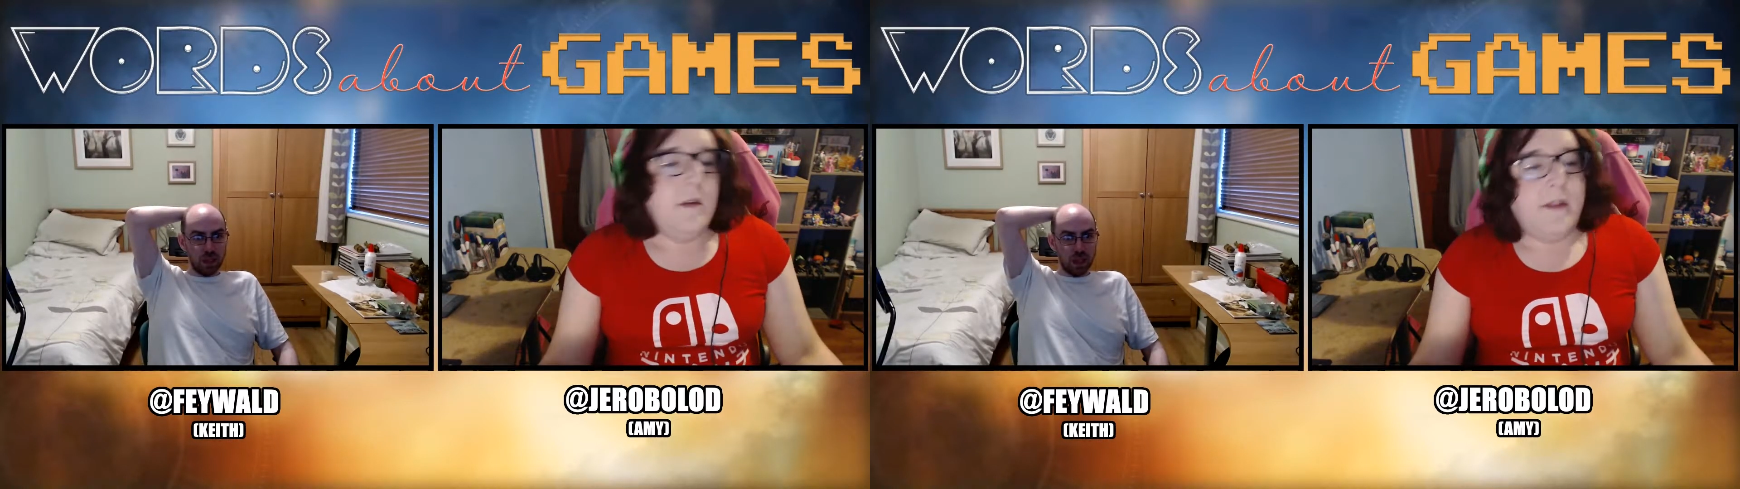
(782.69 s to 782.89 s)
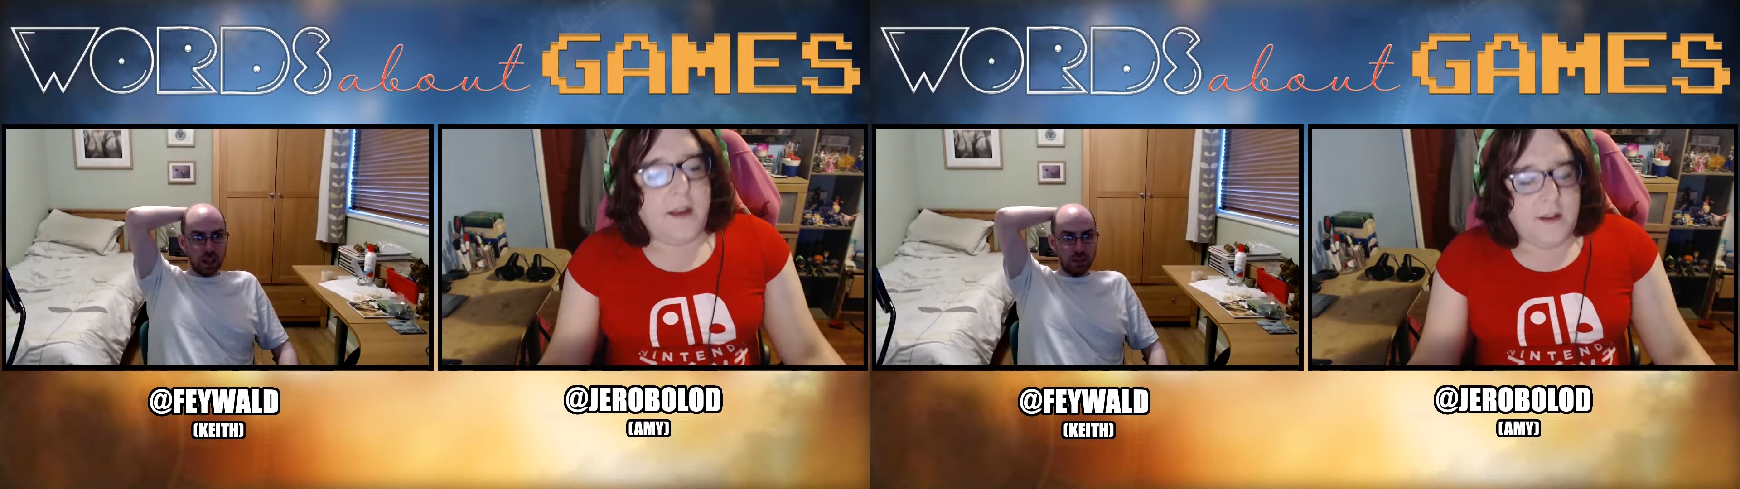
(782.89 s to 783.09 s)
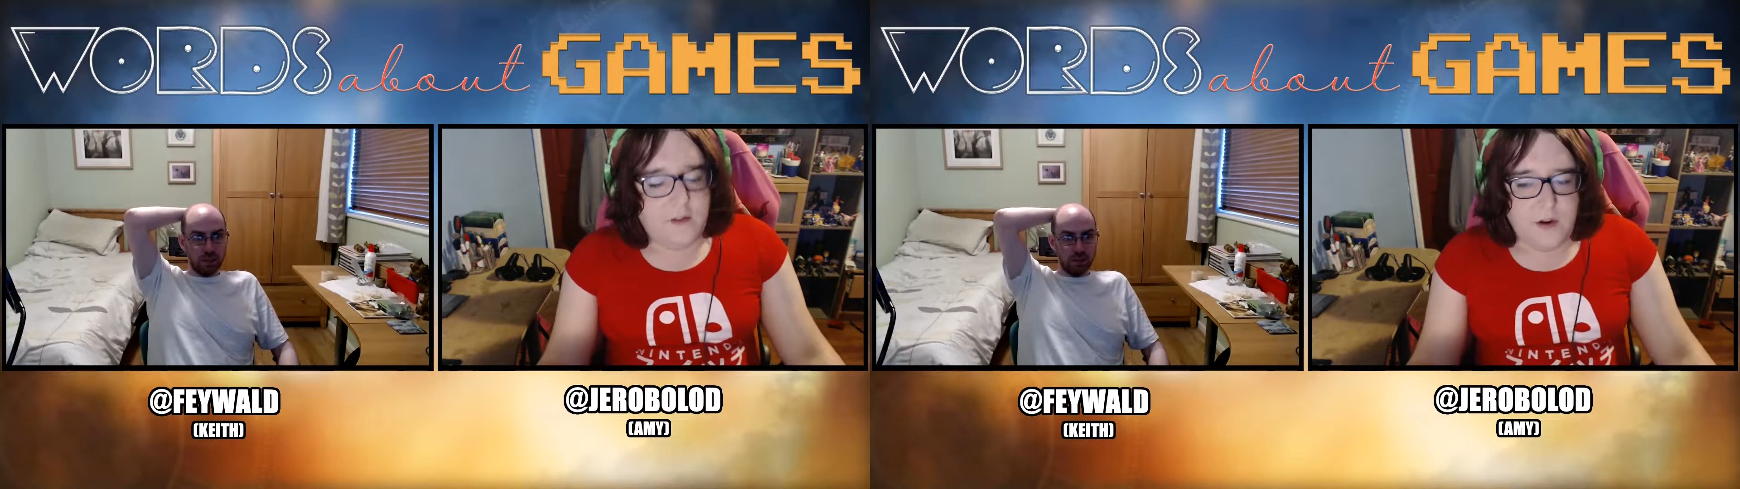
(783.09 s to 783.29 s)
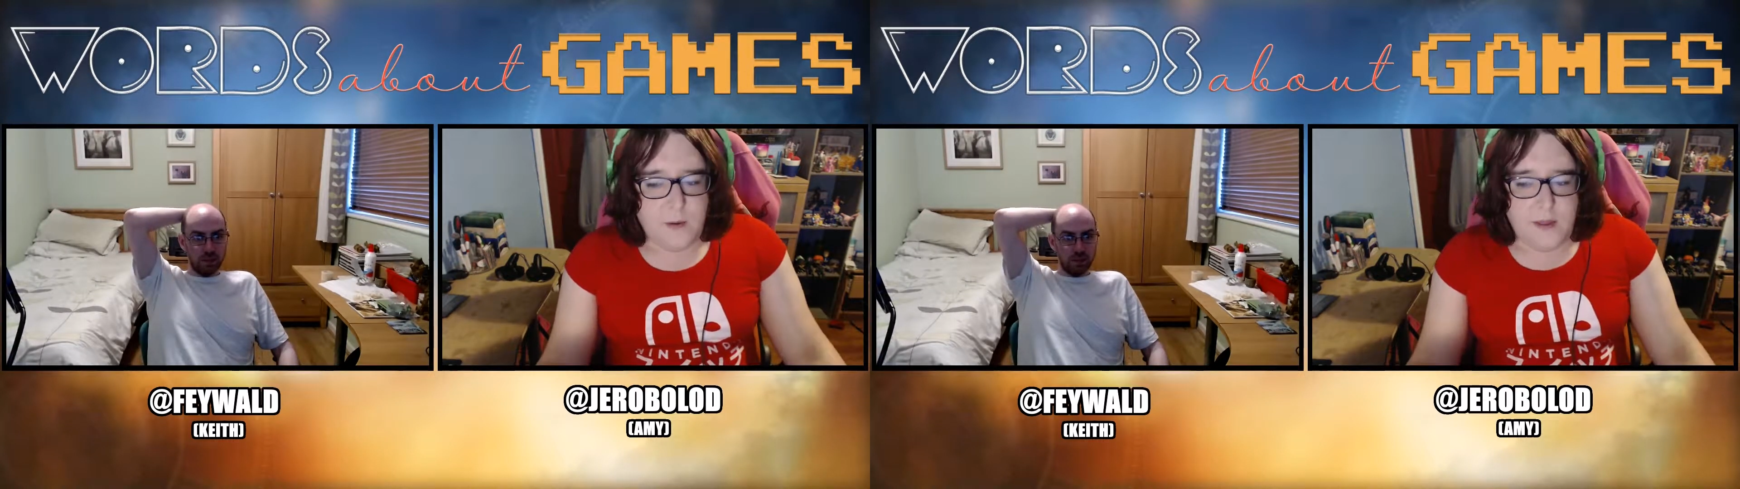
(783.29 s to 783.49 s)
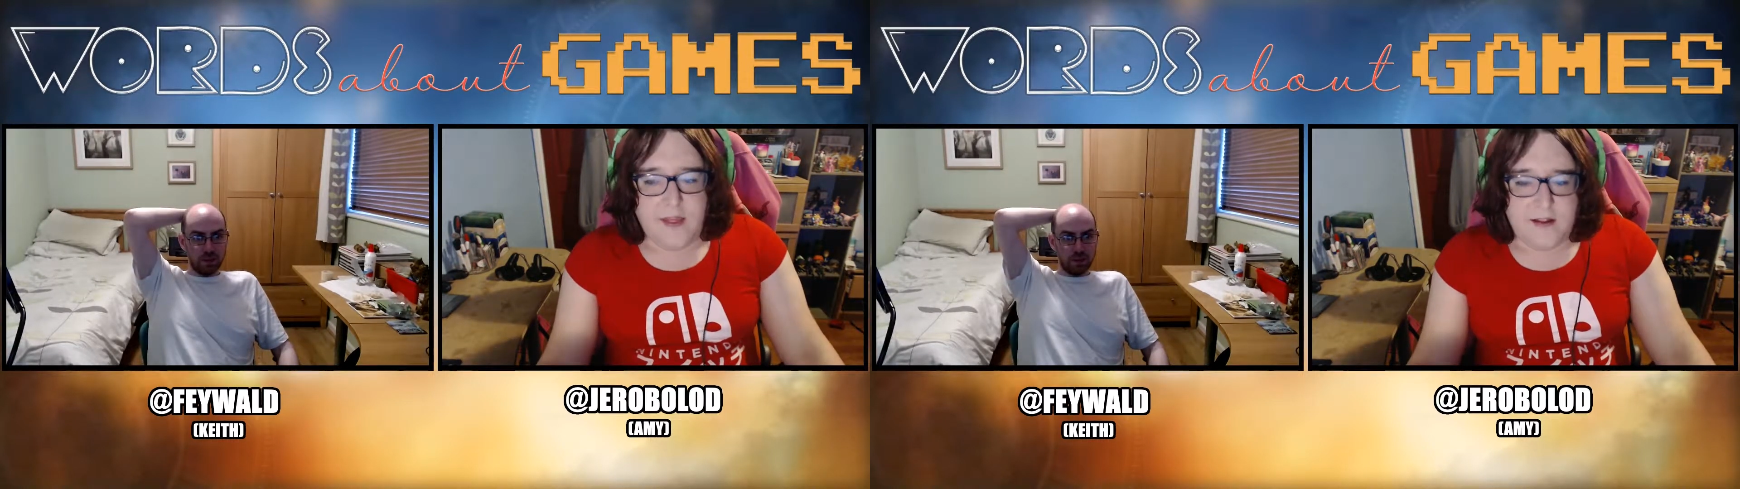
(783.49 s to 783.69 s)
I don't know
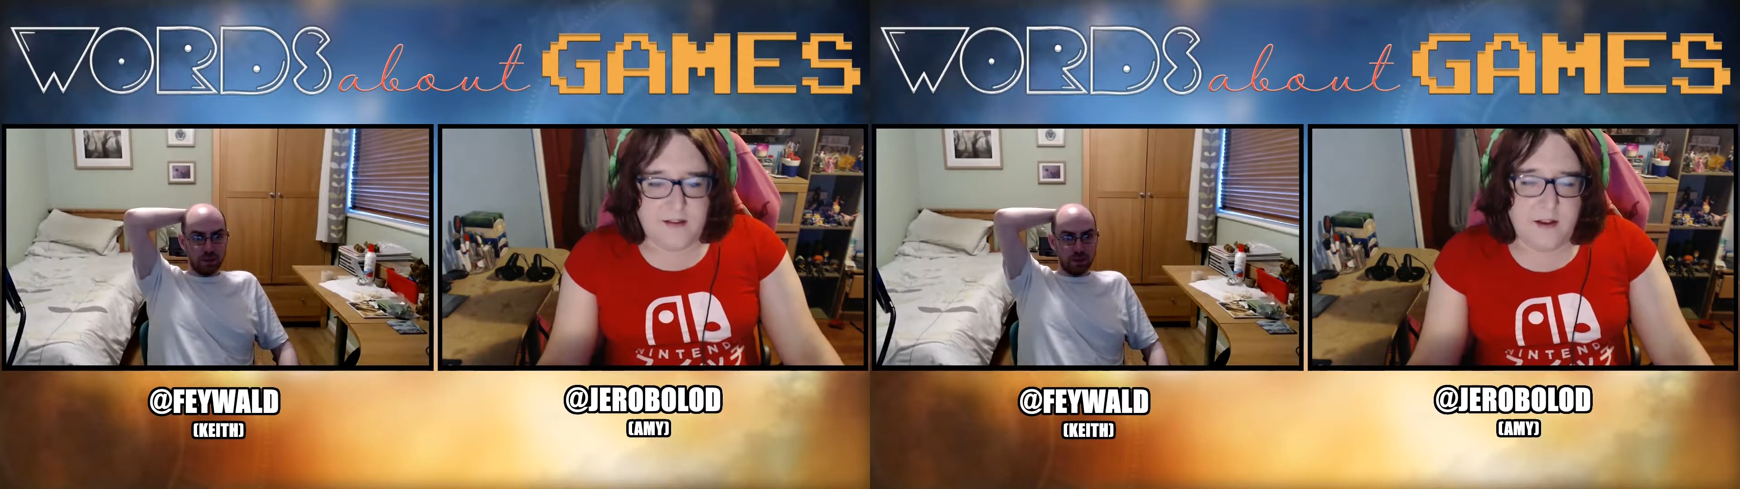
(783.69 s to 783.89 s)
whether that